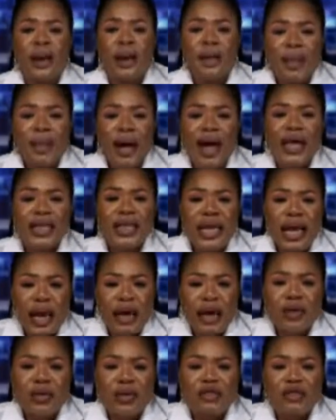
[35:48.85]
by the
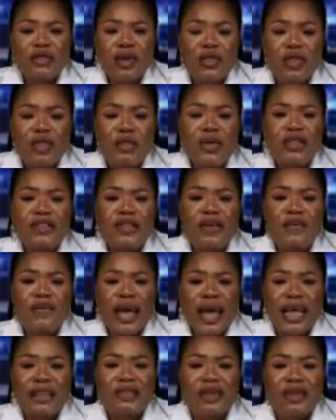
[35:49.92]
ECOWAS authority of
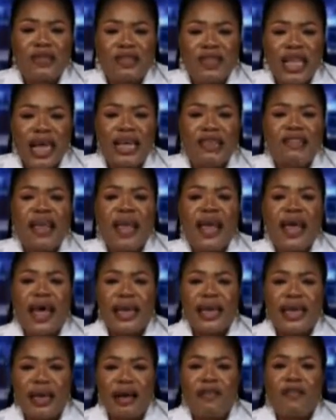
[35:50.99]
heads of state
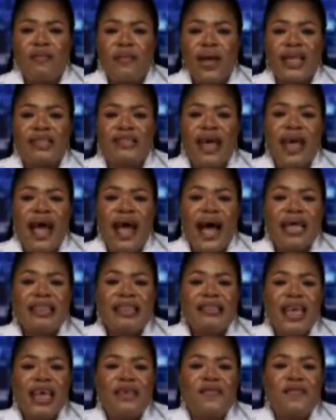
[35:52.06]
and government
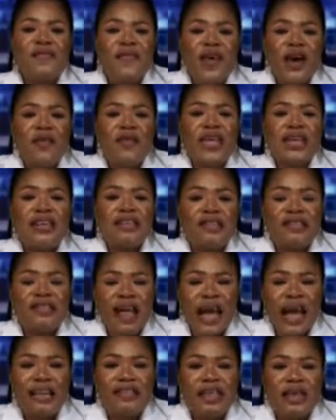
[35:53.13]
and take very
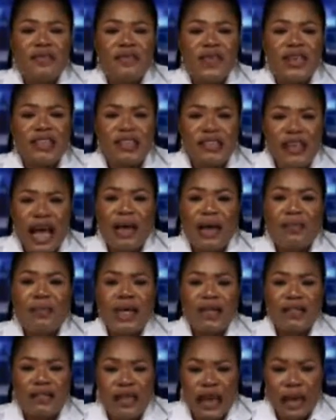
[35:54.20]
decisive and timely
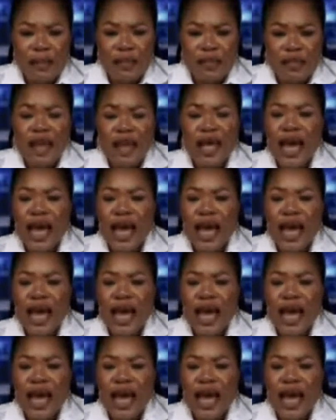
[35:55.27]
steps